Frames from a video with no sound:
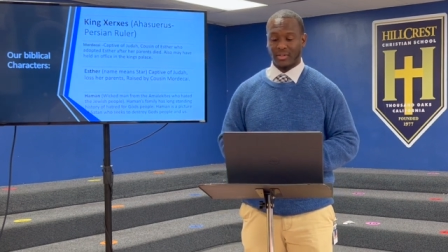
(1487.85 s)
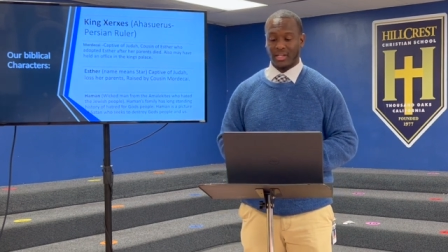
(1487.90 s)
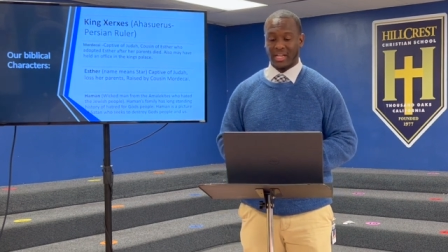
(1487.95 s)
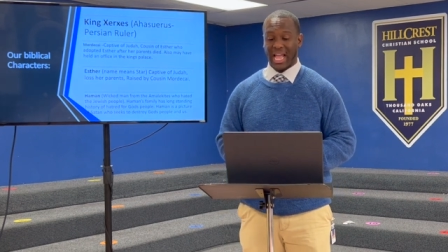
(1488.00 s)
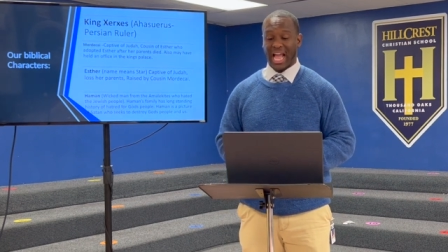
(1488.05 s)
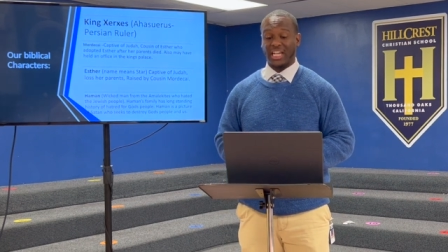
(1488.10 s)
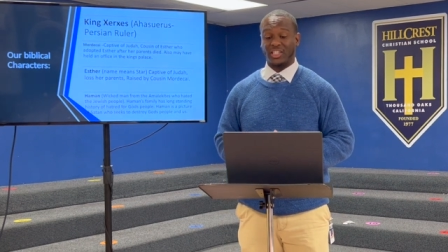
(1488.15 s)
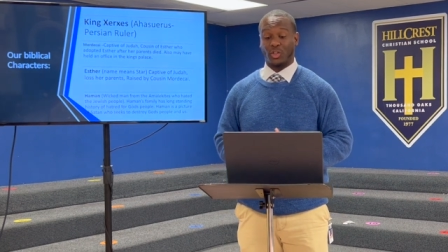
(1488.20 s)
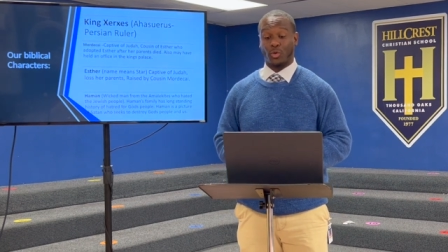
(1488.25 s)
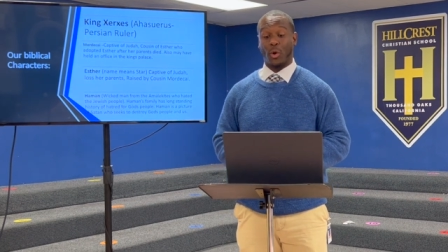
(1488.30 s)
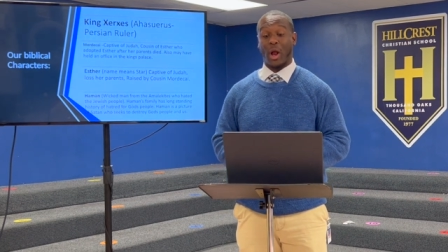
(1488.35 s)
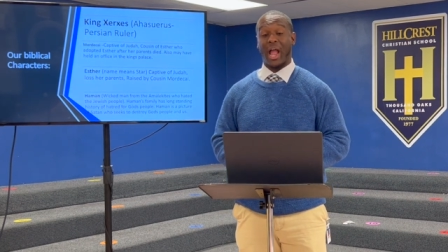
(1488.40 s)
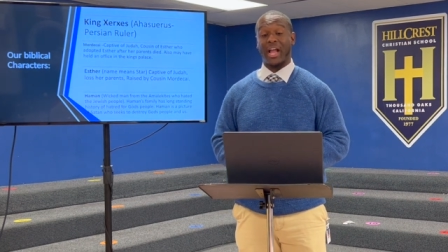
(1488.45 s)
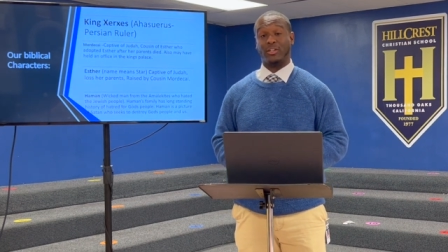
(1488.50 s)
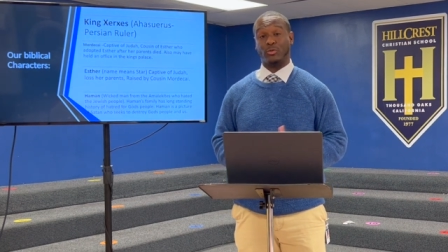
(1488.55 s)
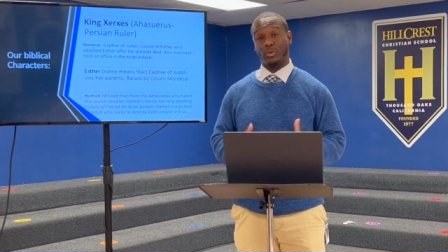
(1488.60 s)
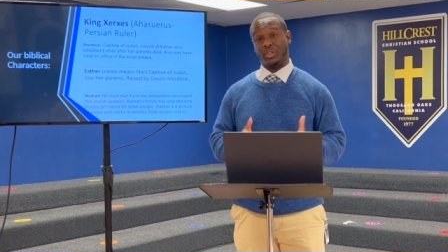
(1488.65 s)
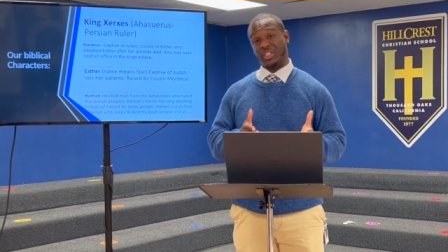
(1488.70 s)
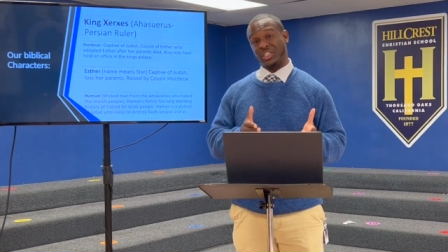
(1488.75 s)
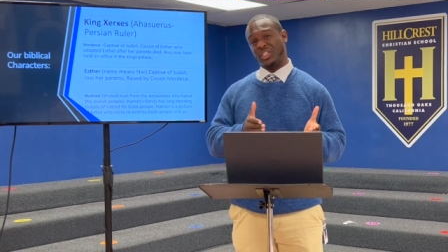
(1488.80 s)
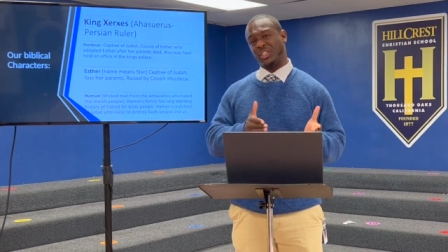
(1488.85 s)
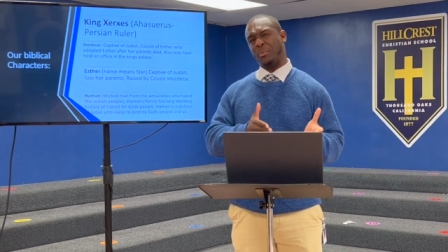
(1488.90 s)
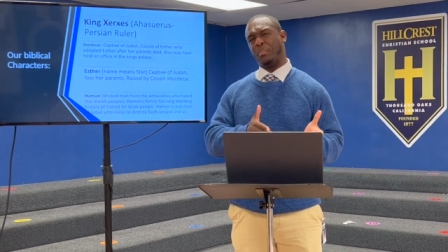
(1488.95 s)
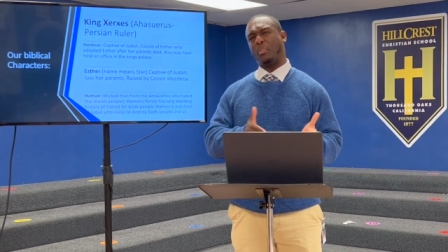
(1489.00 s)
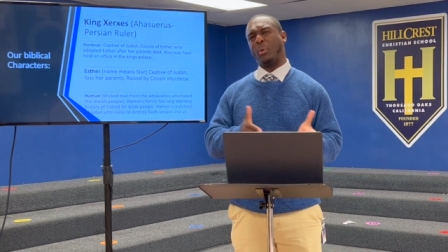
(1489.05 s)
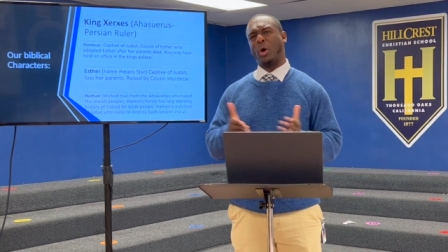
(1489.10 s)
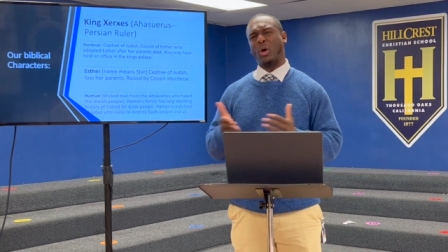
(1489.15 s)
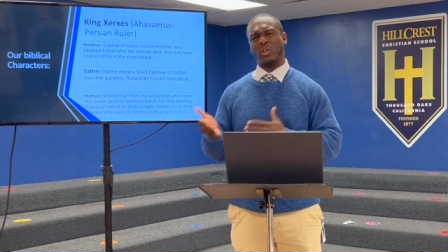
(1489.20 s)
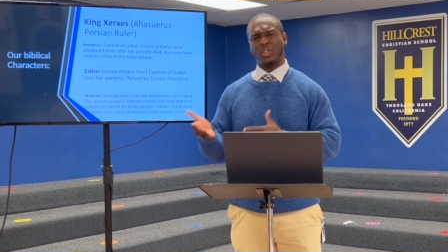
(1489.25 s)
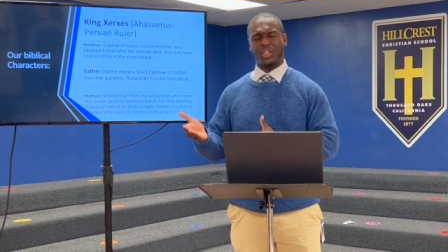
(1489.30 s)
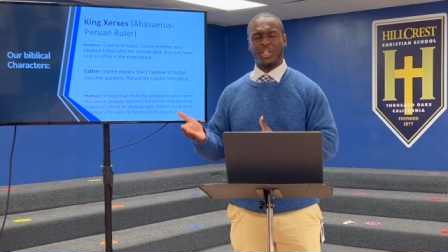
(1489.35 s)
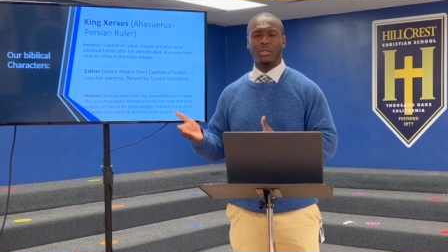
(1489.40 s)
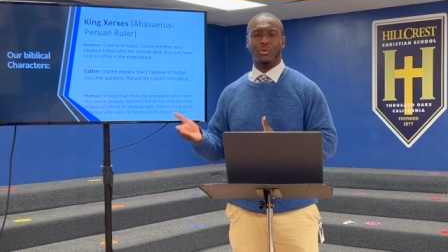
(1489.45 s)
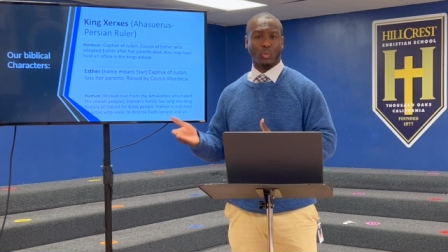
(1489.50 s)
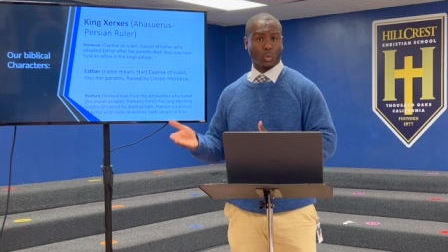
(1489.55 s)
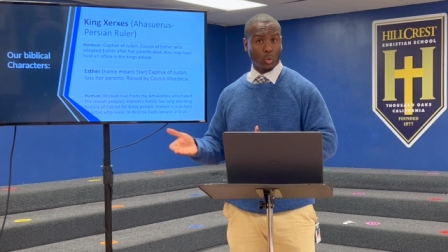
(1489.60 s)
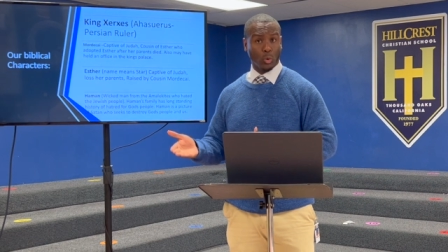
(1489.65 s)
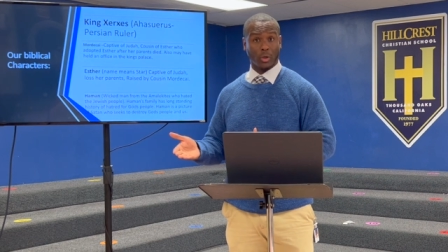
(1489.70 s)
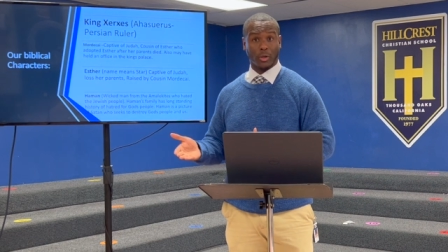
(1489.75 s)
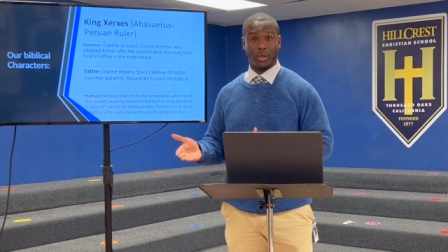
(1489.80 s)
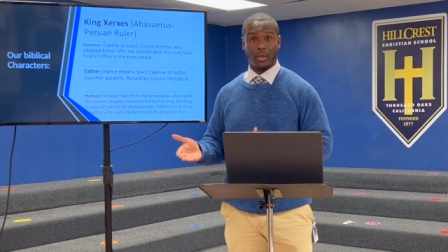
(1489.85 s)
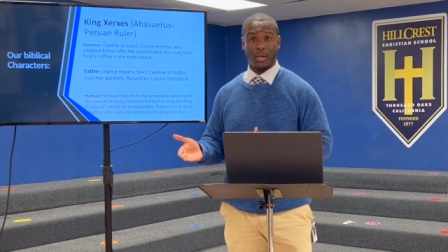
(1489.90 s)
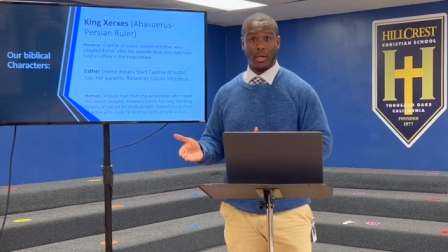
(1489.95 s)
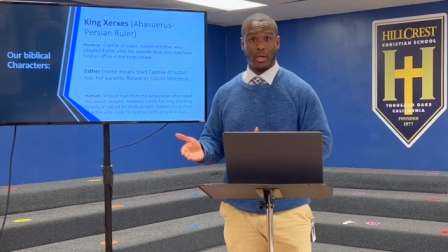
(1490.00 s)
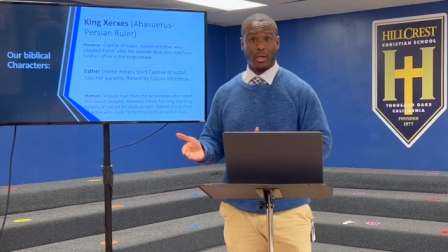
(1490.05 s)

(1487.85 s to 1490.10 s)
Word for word: Ahasuerus, which is the Persian ruler.